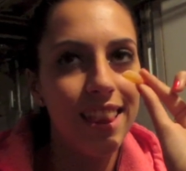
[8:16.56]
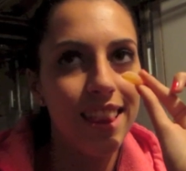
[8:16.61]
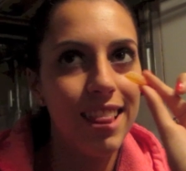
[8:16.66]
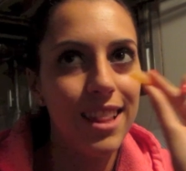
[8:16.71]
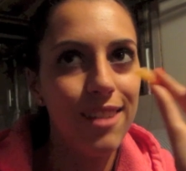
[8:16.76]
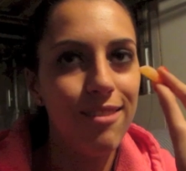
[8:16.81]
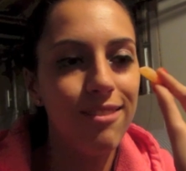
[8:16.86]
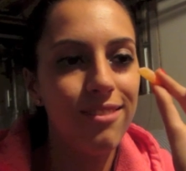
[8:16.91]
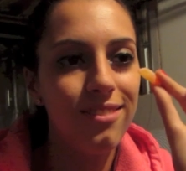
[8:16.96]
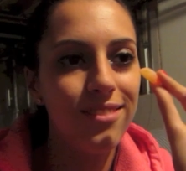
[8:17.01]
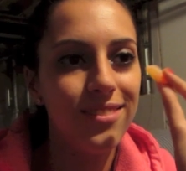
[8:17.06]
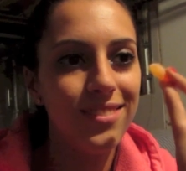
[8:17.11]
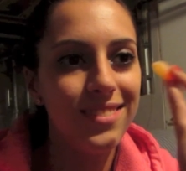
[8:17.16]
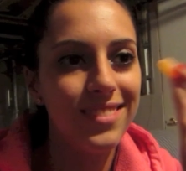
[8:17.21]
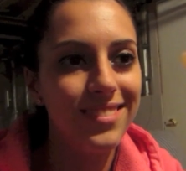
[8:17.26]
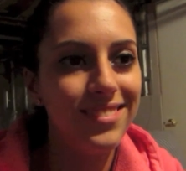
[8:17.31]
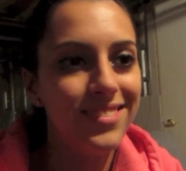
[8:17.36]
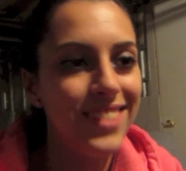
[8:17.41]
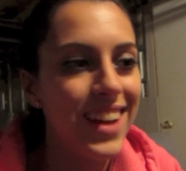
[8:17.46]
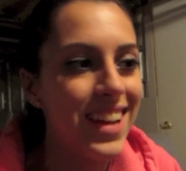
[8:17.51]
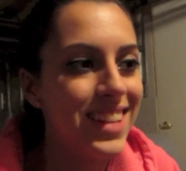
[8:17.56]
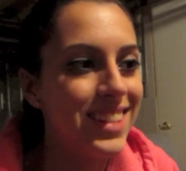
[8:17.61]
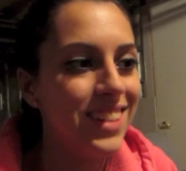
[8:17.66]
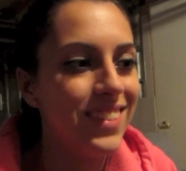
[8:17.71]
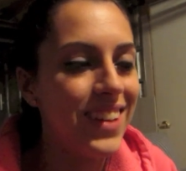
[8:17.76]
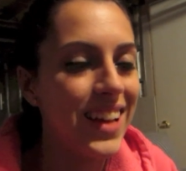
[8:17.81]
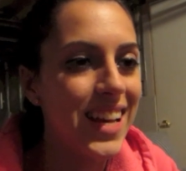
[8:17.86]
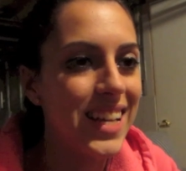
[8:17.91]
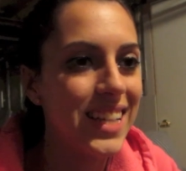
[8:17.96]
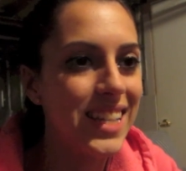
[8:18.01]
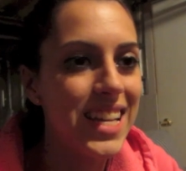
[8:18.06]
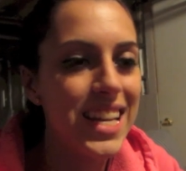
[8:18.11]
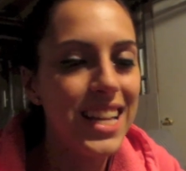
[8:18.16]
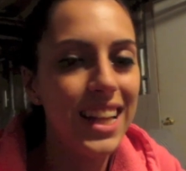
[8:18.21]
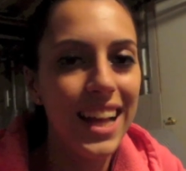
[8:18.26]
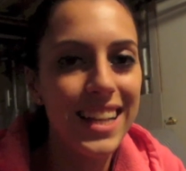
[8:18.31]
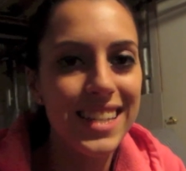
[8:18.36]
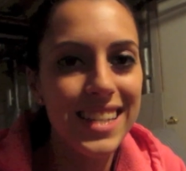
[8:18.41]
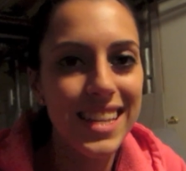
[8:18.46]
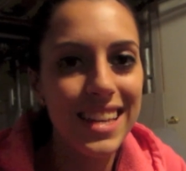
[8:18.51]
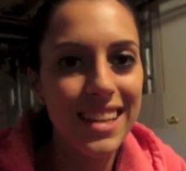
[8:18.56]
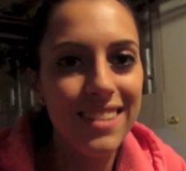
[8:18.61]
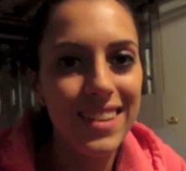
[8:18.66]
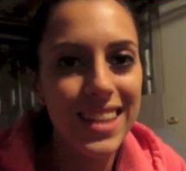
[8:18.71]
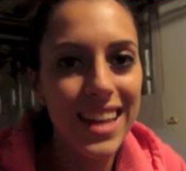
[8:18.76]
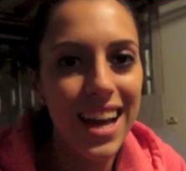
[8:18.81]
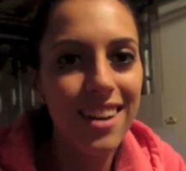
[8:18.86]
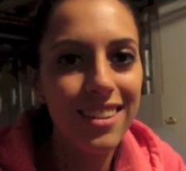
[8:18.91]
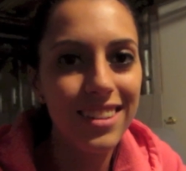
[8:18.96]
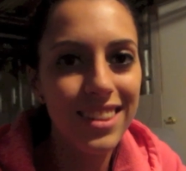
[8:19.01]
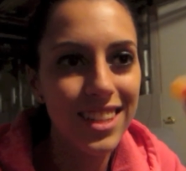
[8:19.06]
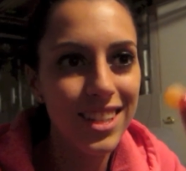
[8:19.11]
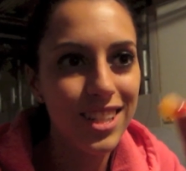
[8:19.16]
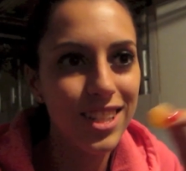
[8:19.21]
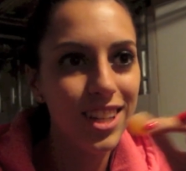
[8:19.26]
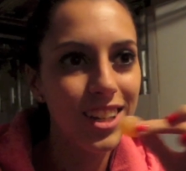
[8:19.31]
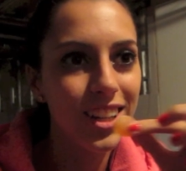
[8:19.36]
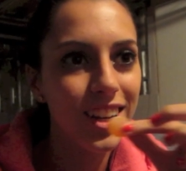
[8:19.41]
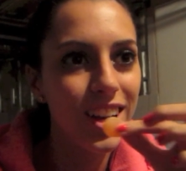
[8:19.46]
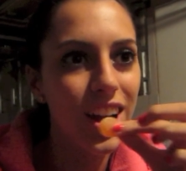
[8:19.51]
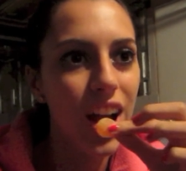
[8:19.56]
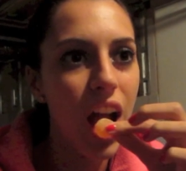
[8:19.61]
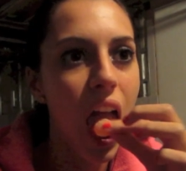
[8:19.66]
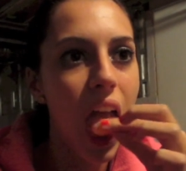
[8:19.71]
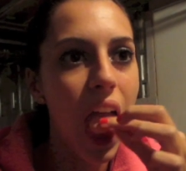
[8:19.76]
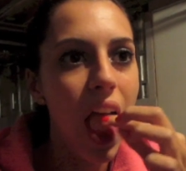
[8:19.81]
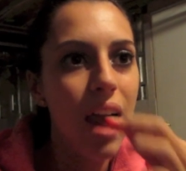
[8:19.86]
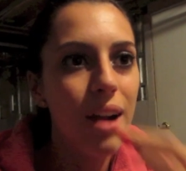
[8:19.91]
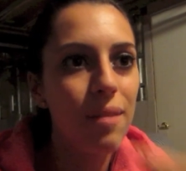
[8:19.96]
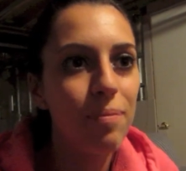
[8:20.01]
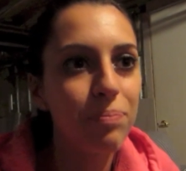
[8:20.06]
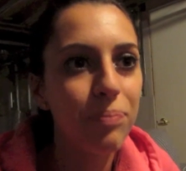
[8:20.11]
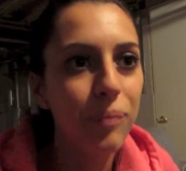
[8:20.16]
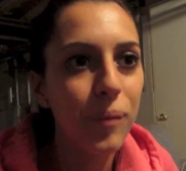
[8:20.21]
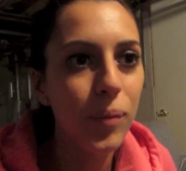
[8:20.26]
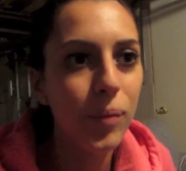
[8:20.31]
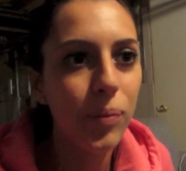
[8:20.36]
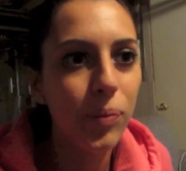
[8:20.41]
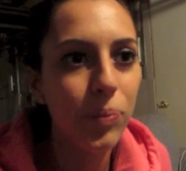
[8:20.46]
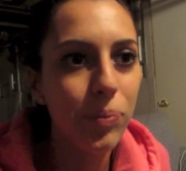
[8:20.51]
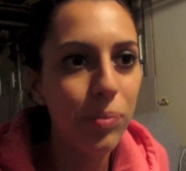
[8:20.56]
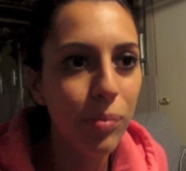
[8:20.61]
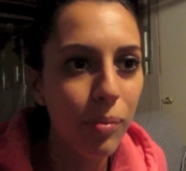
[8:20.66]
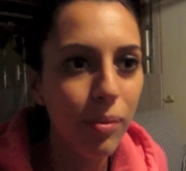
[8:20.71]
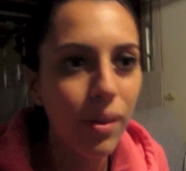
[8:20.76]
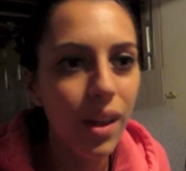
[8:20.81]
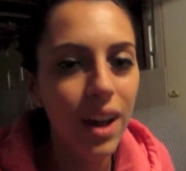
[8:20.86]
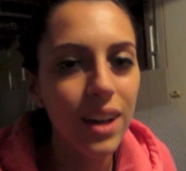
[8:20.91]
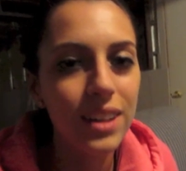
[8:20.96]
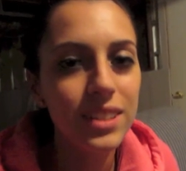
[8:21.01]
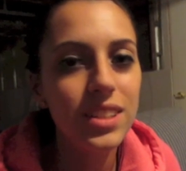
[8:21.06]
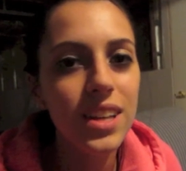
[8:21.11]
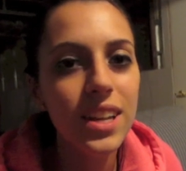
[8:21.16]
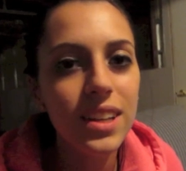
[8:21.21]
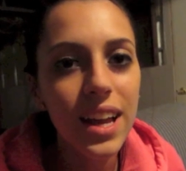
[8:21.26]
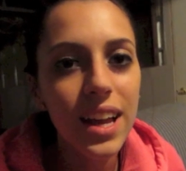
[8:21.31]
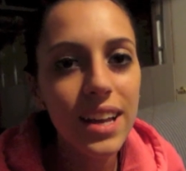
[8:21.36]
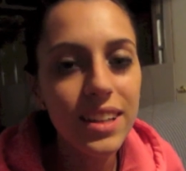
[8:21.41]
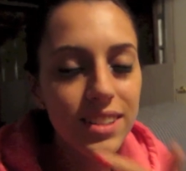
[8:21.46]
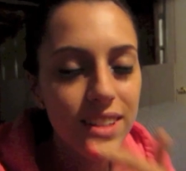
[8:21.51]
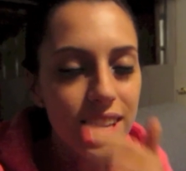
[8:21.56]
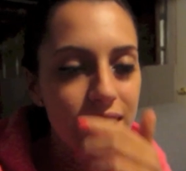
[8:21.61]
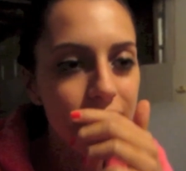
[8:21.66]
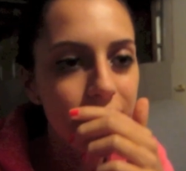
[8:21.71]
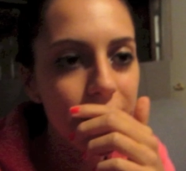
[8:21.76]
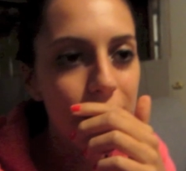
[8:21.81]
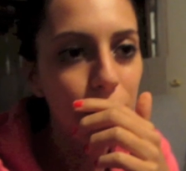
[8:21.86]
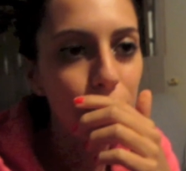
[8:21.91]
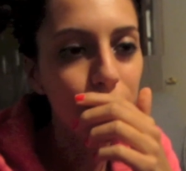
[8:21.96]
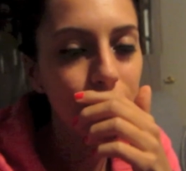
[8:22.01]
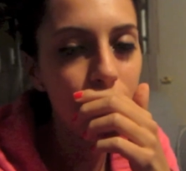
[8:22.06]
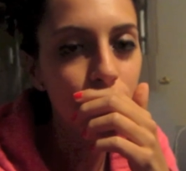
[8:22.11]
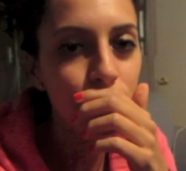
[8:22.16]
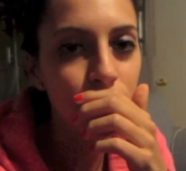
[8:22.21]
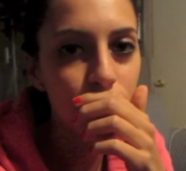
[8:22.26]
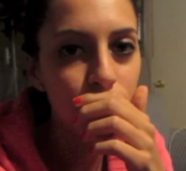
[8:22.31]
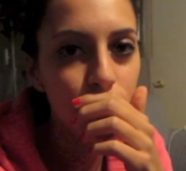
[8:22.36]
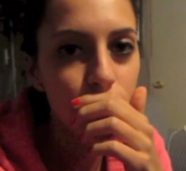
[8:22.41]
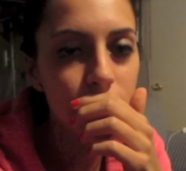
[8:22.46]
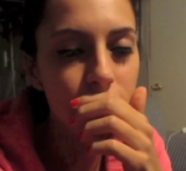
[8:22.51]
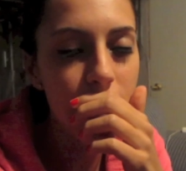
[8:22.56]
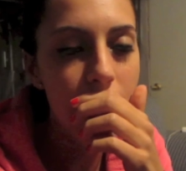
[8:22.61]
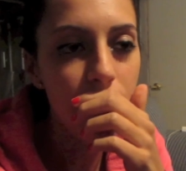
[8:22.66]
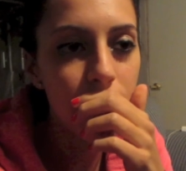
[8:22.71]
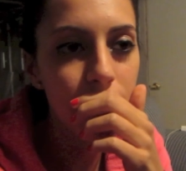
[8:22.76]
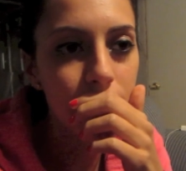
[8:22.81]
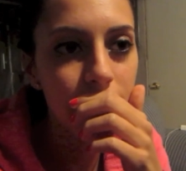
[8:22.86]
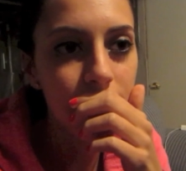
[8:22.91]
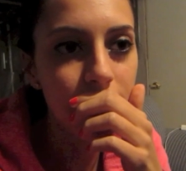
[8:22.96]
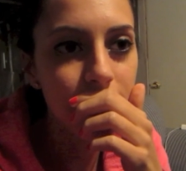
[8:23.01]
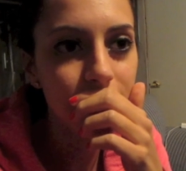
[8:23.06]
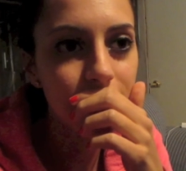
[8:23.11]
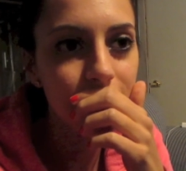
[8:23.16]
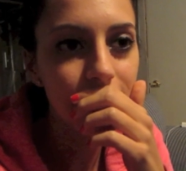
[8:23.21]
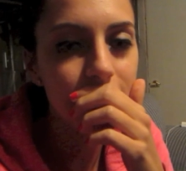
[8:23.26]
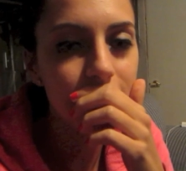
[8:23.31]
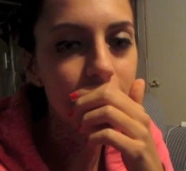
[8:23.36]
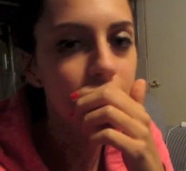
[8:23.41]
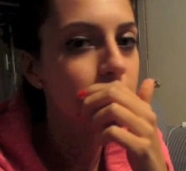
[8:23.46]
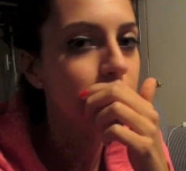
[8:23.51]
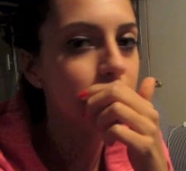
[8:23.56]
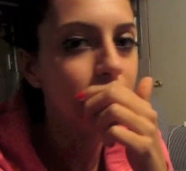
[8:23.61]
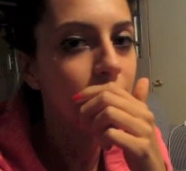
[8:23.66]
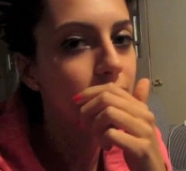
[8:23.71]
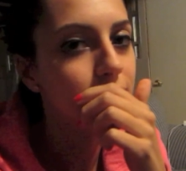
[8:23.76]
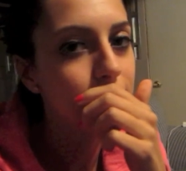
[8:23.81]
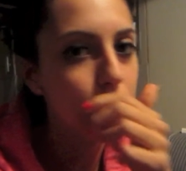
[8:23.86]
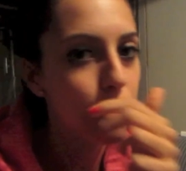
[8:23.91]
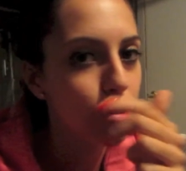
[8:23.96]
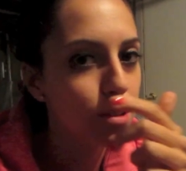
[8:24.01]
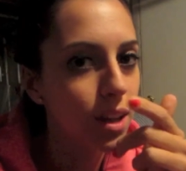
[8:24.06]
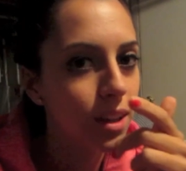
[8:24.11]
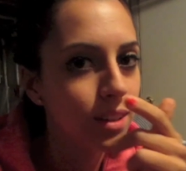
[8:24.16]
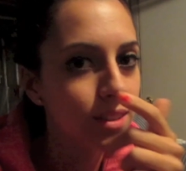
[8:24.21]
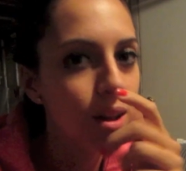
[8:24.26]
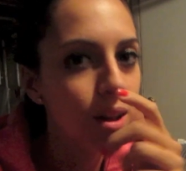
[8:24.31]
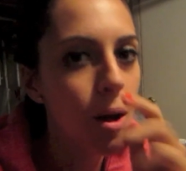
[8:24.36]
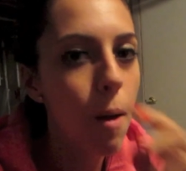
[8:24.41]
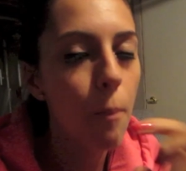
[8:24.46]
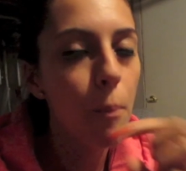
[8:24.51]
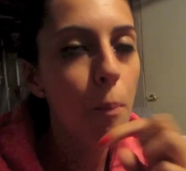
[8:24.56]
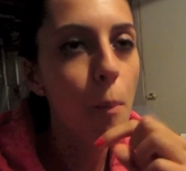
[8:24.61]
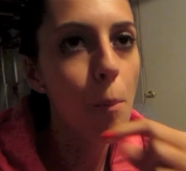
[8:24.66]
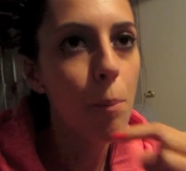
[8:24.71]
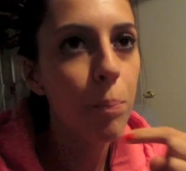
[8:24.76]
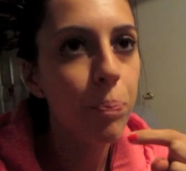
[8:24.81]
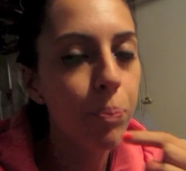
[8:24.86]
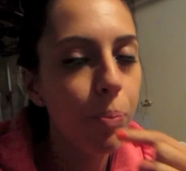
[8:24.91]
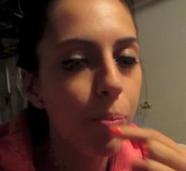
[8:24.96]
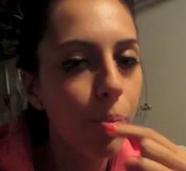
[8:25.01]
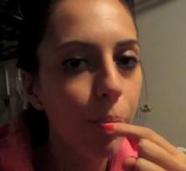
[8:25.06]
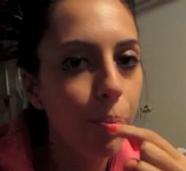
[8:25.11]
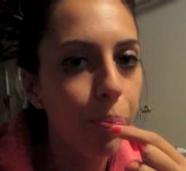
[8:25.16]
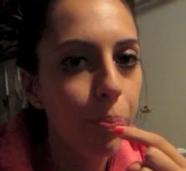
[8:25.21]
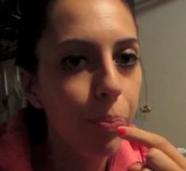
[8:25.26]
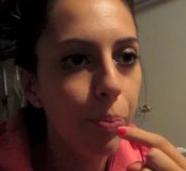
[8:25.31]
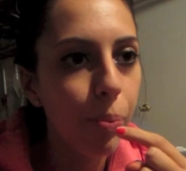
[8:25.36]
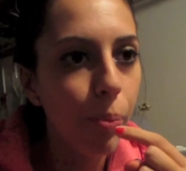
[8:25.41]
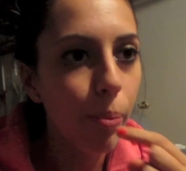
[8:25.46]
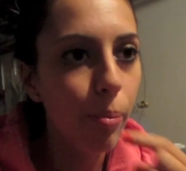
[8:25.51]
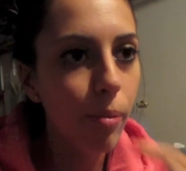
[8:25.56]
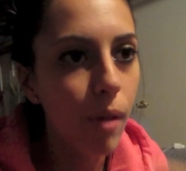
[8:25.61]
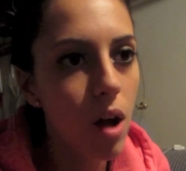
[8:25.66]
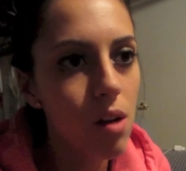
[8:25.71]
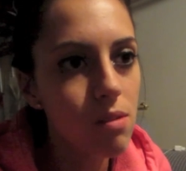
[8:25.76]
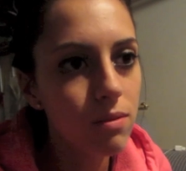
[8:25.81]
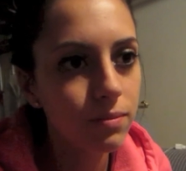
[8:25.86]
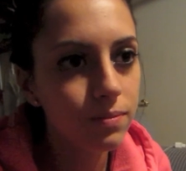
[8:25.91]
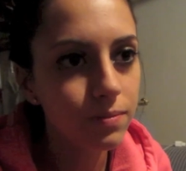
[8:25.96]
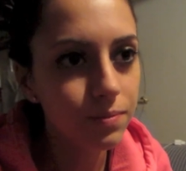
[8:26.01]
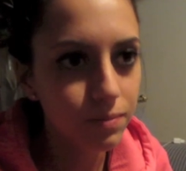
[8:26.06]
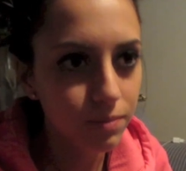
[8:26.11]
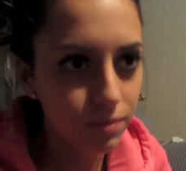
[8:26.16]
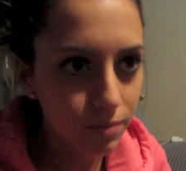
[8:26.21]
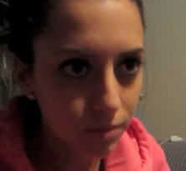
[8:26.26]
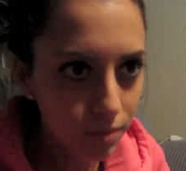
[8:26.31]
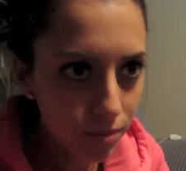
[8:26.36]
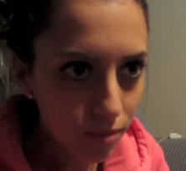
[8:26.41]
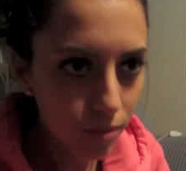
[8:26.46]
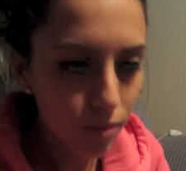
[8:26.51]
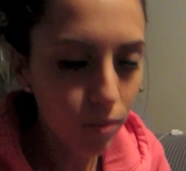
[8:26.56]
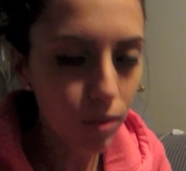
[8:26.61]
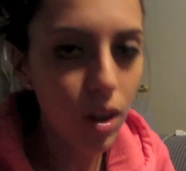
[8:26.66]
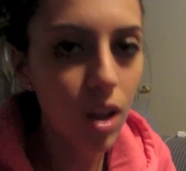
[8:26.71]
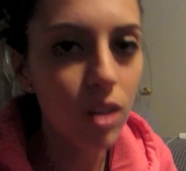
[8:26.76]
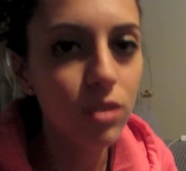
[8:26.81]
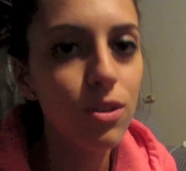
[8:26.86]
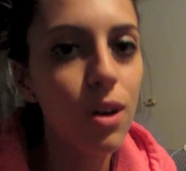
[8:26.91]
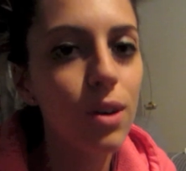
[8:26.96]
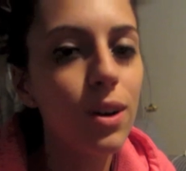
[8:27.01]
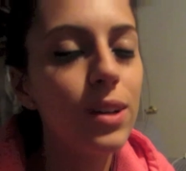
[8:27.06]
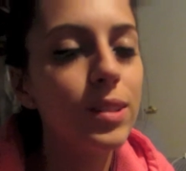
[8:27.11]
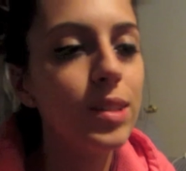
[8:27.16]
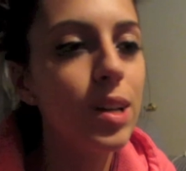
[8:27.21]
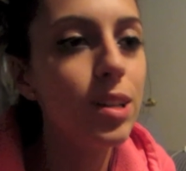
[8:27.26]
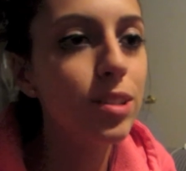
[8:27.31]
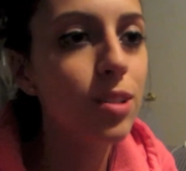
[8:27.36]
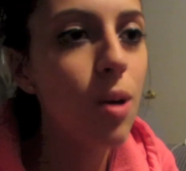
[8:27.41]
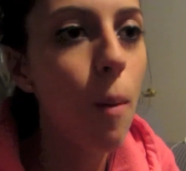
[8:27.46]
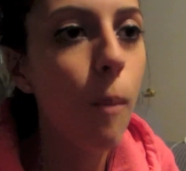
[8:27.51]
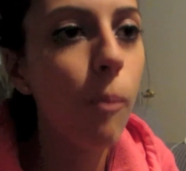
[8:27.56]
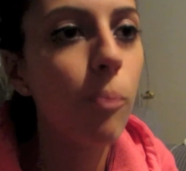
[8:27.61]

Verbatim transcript: the rest of it because he likes eating it without the, soggy, the sugar. wet, fuzzy peach. Because he likes eating it without the sourness because he doesn't like sour things. I don't mind it, just not all the time. So I'll go yes.